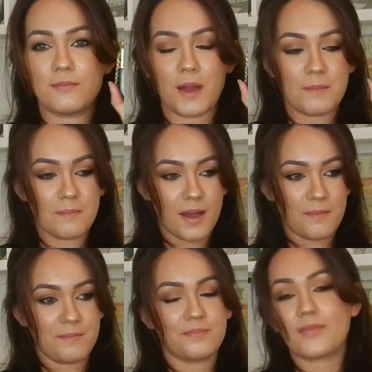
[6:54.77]
my
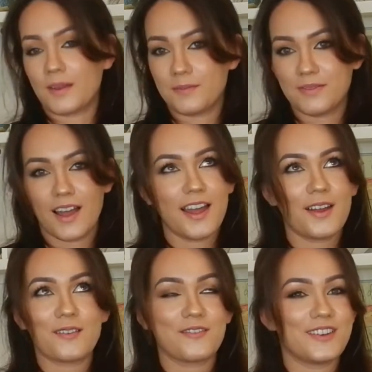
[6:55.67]
mum,
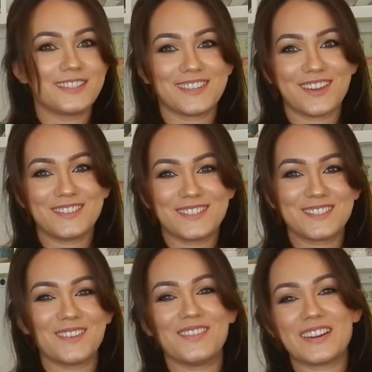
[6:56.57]
I refer to her
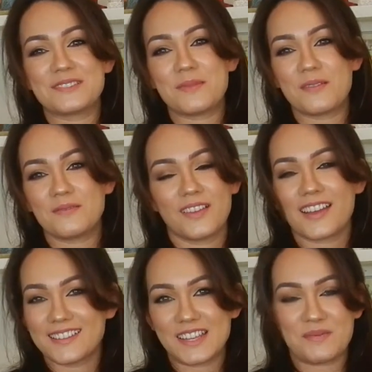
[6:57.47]
so much, but
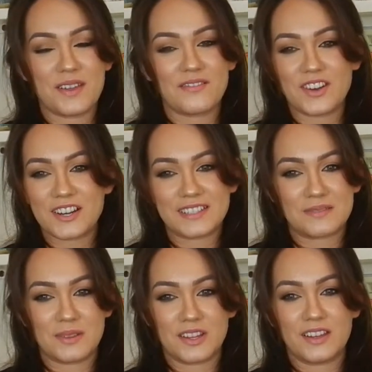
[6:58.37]
like I said, we are very
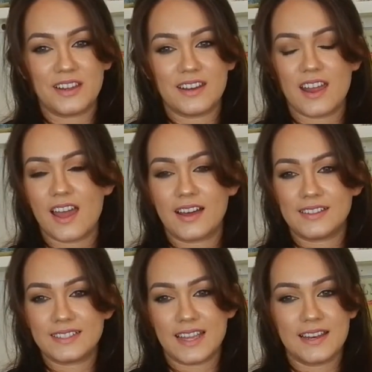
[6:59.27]
similar in
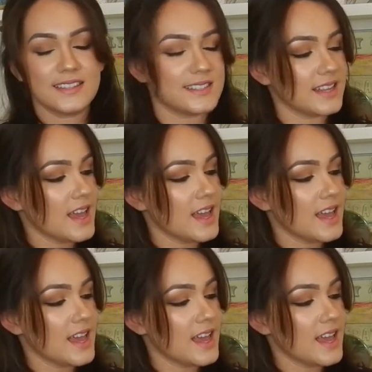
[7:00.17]
our scents.